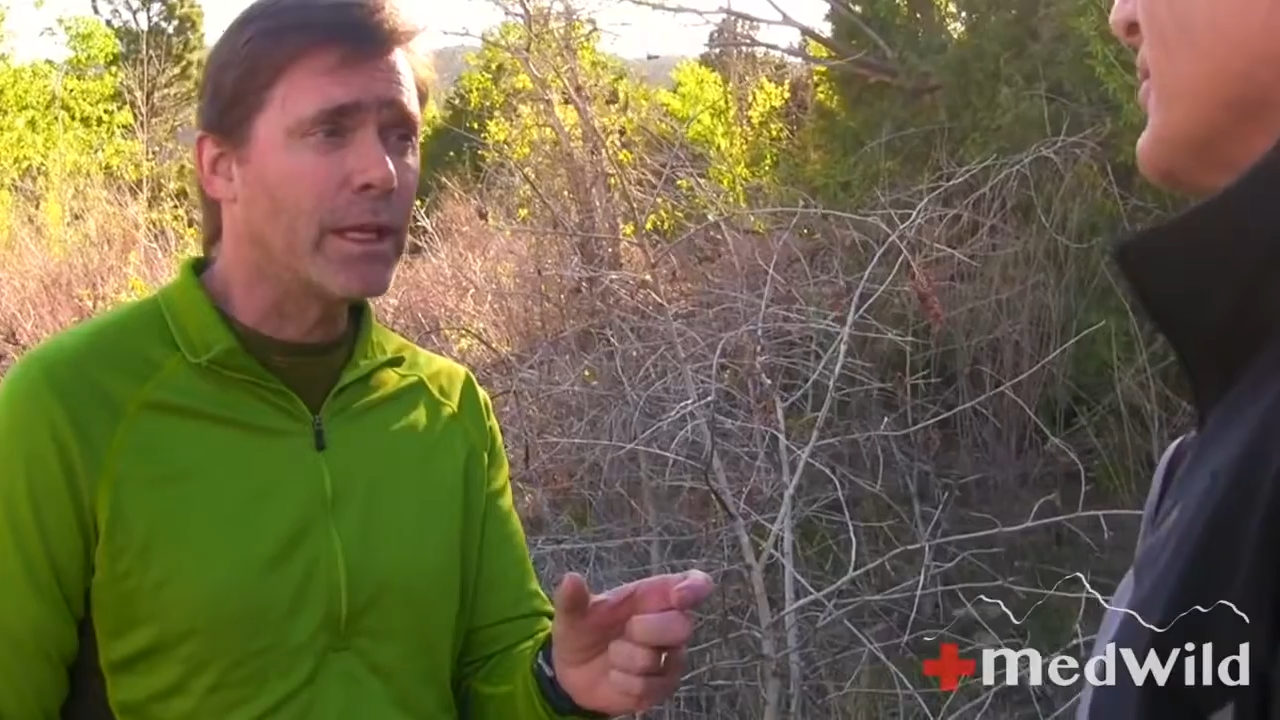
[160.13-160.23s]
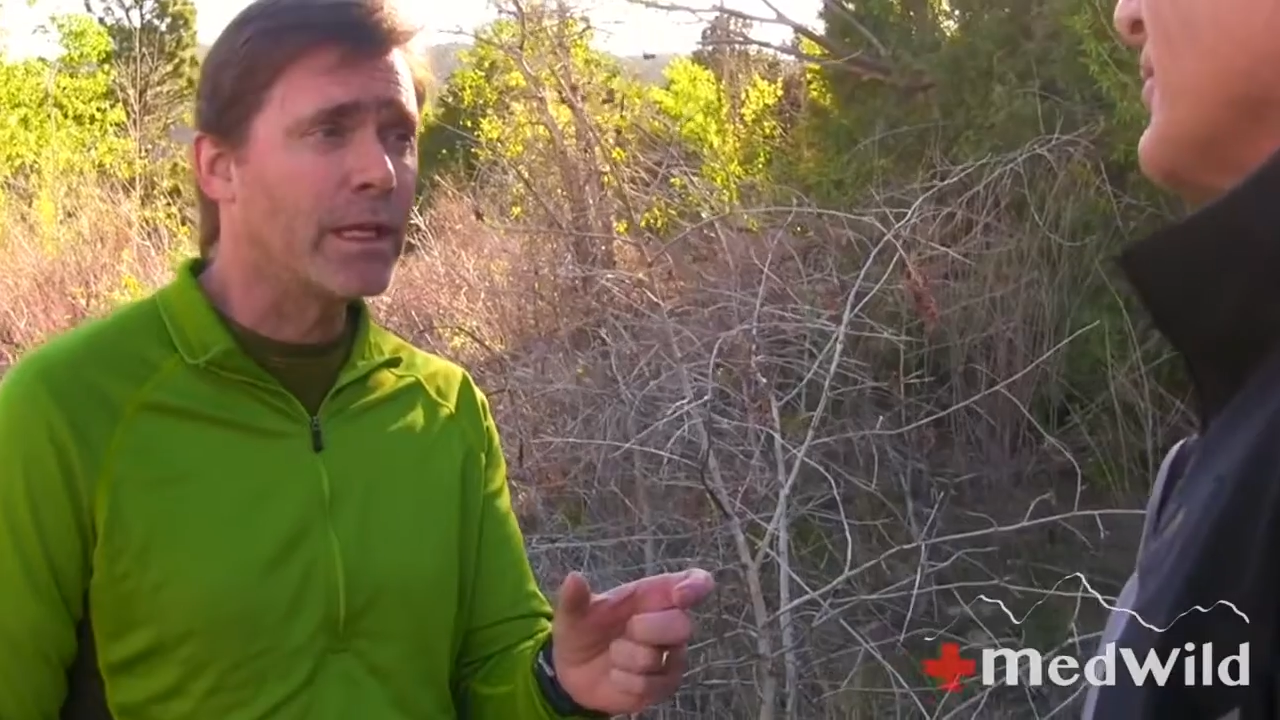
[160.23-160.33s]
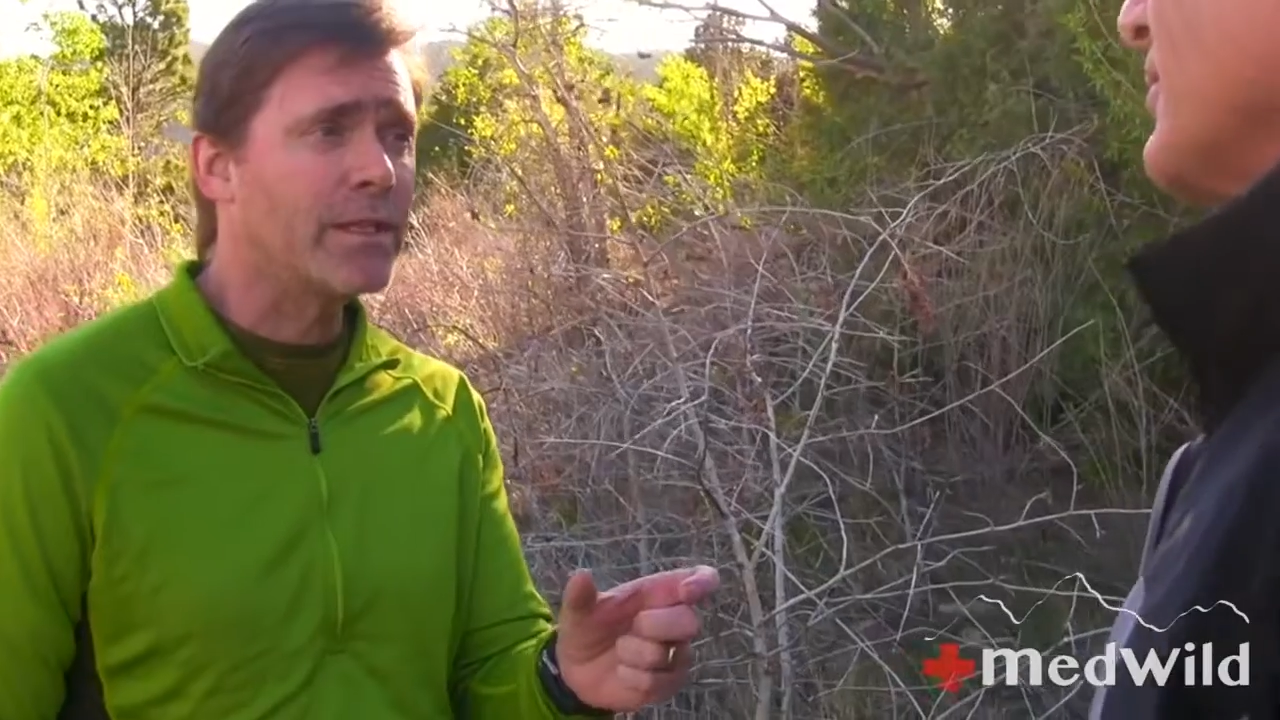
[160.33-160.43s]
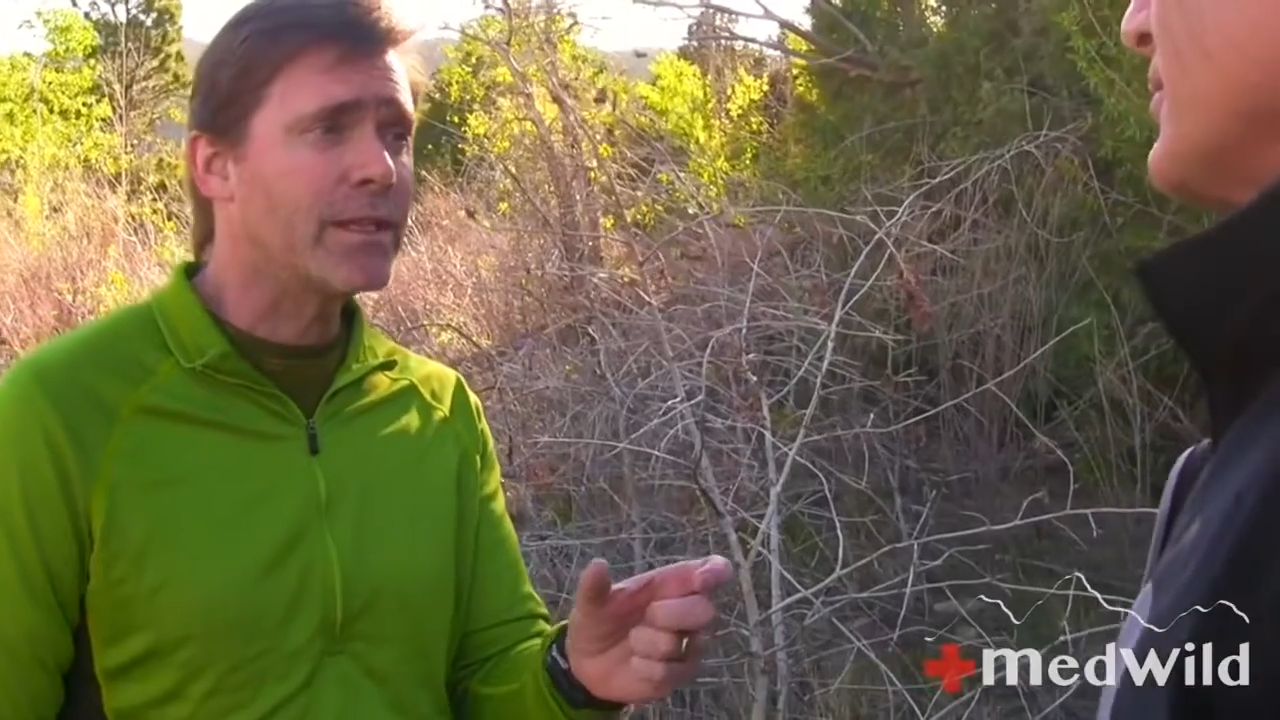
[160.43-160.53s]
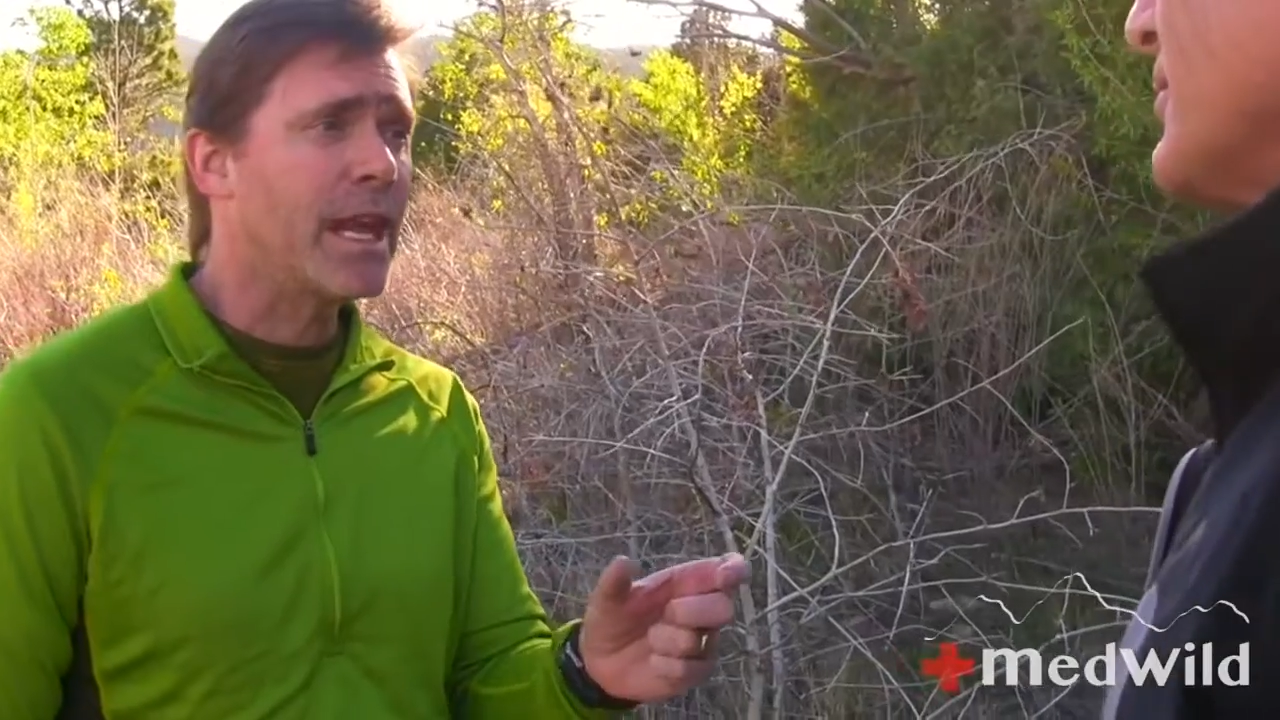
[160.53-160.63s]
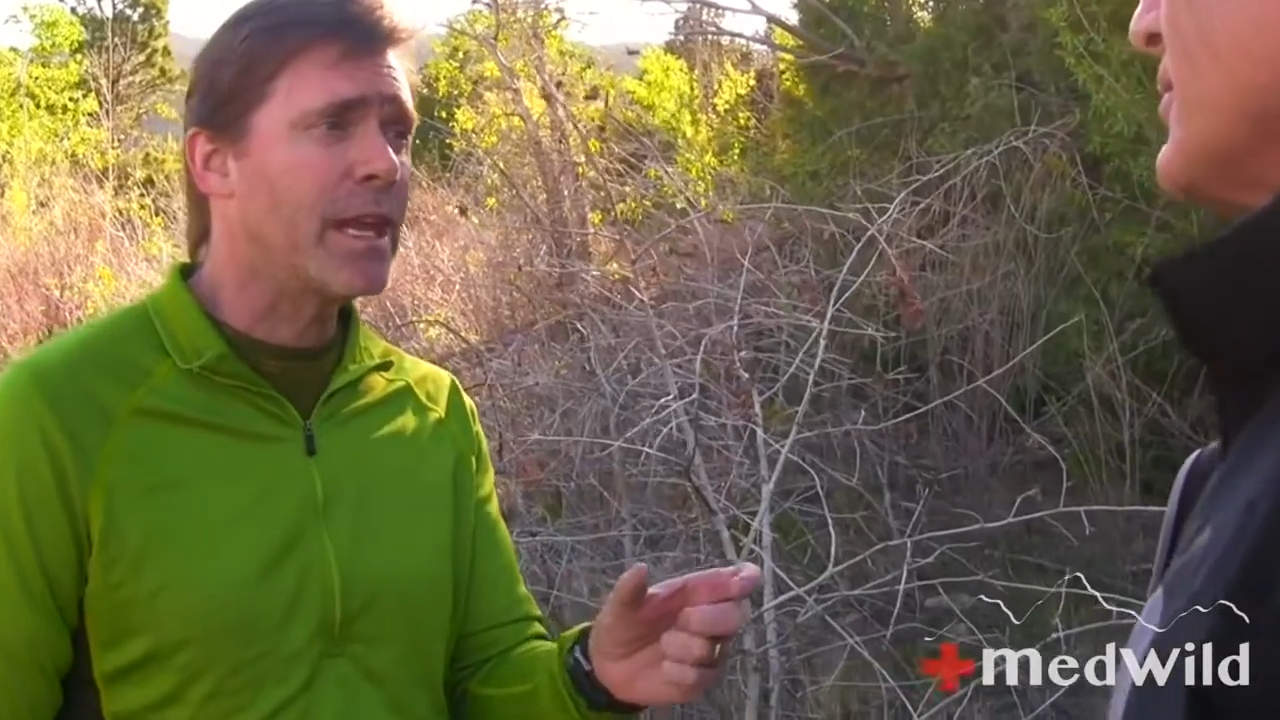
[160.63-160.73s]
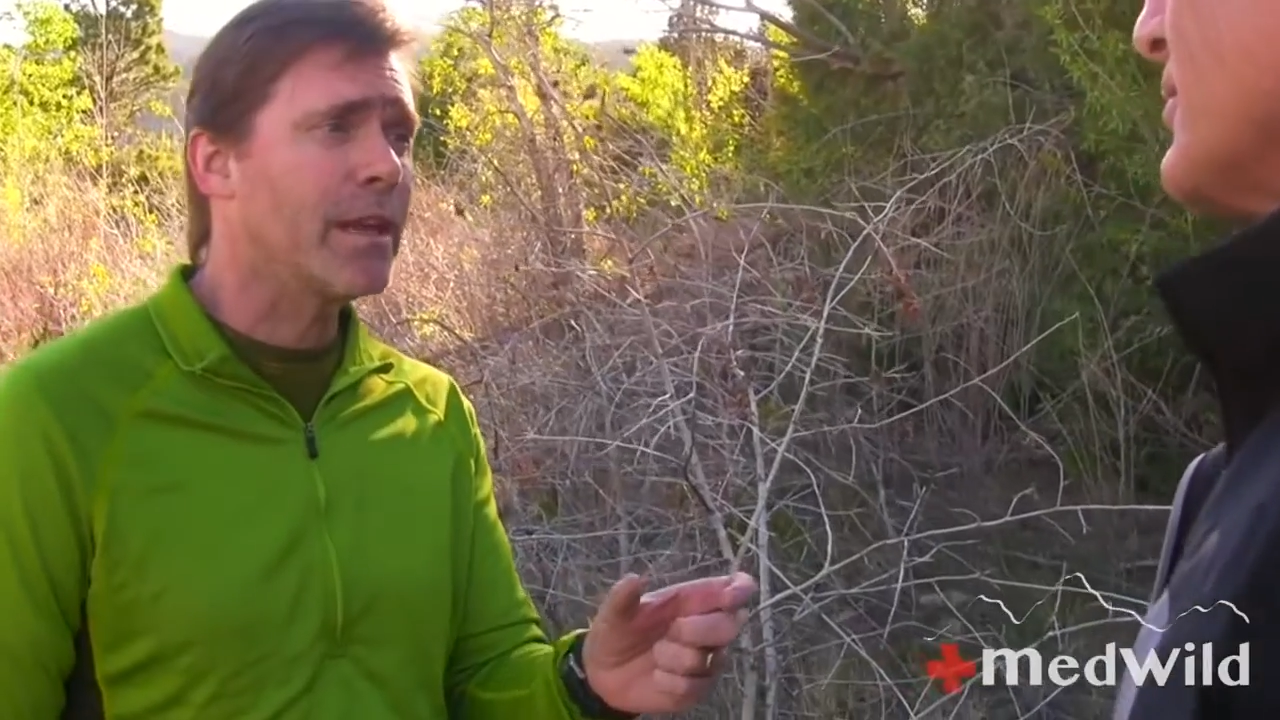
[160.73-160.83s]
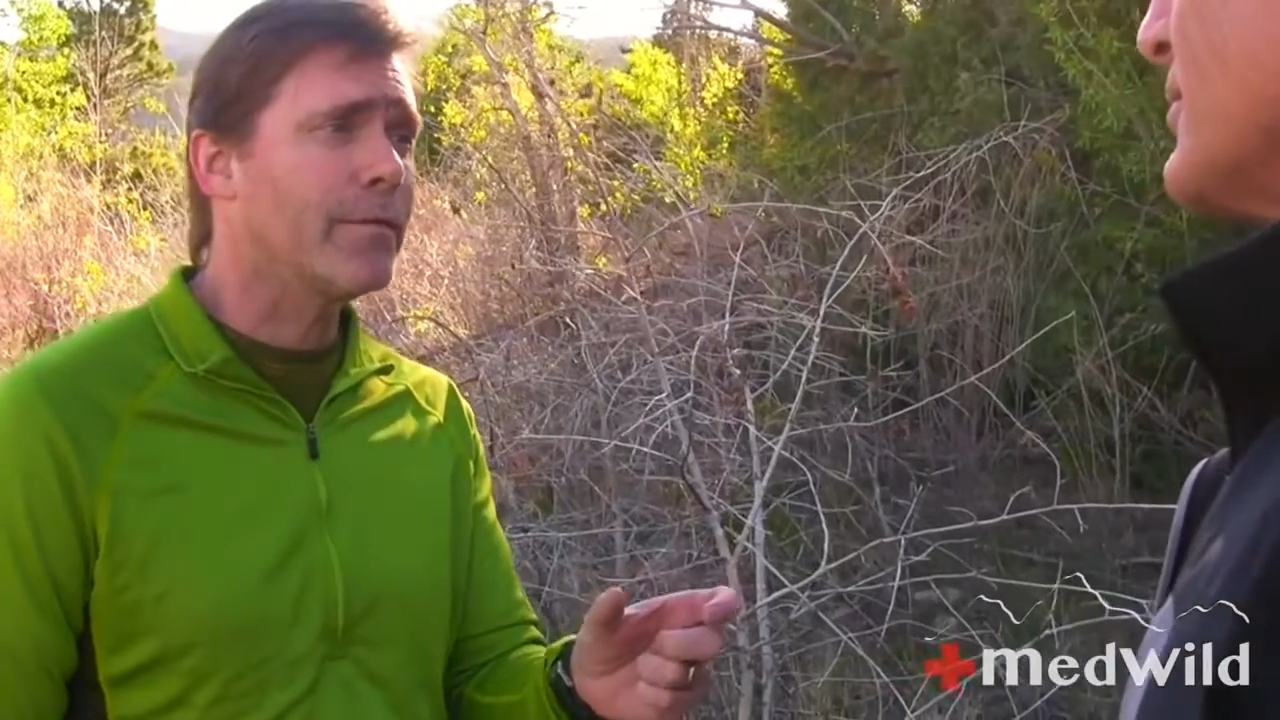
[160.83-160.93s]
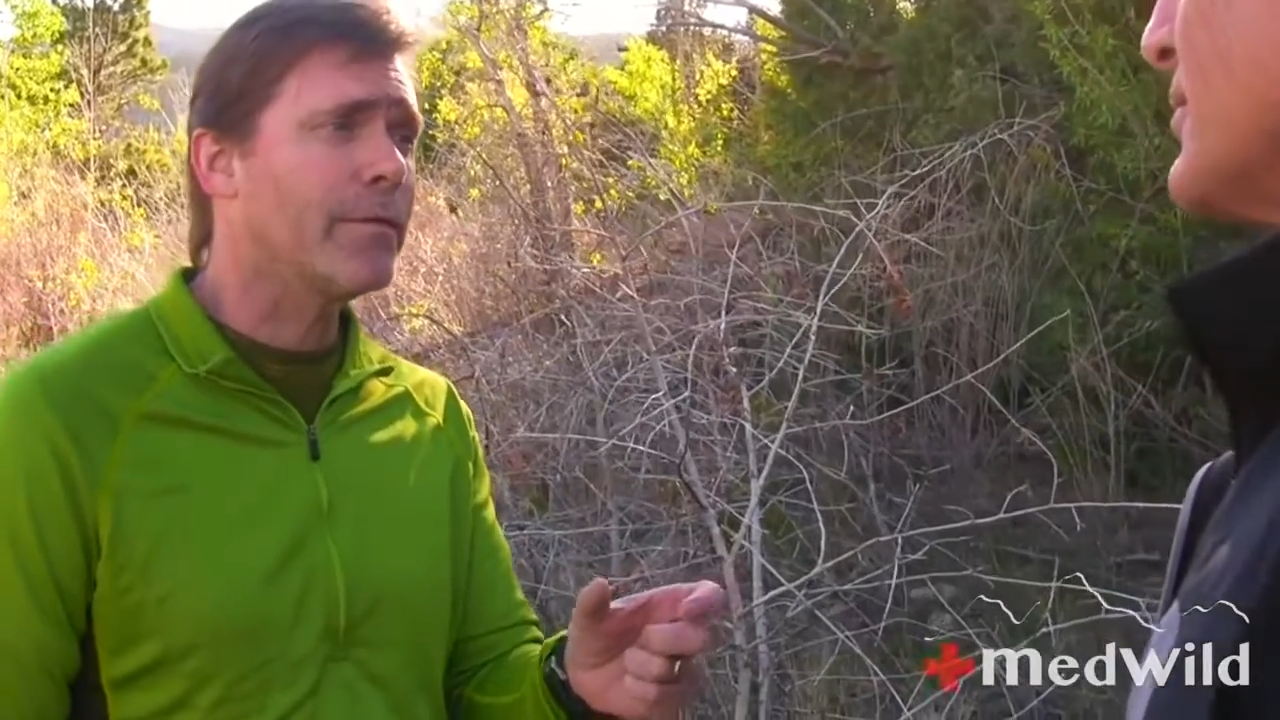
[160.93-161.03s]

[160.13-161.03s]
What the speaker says: It's taken